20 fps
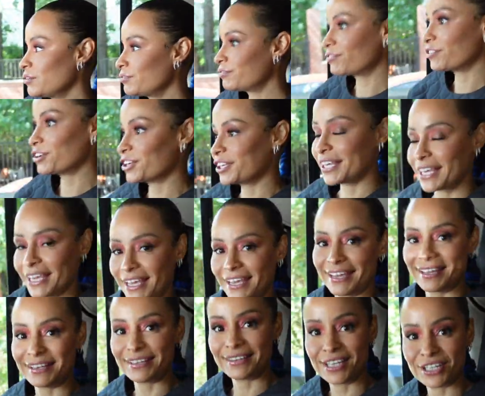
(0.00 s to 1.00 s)

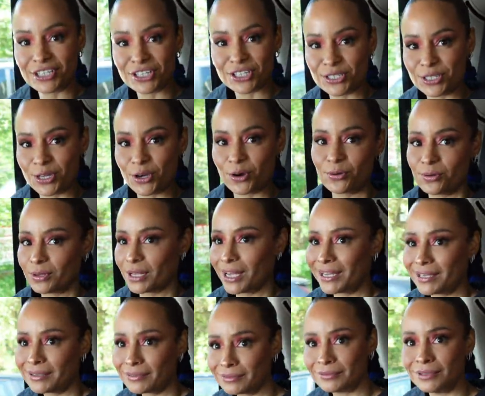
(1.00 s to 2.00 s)
forget and then just go
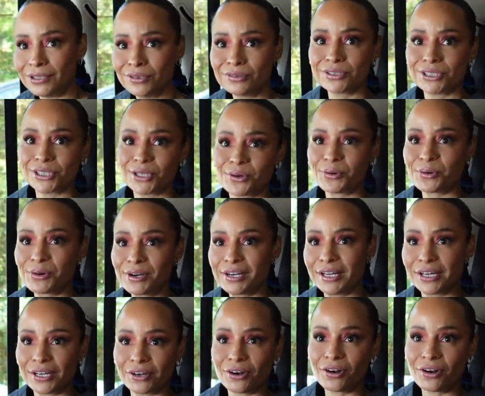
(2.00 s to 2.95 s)
like no deodorant at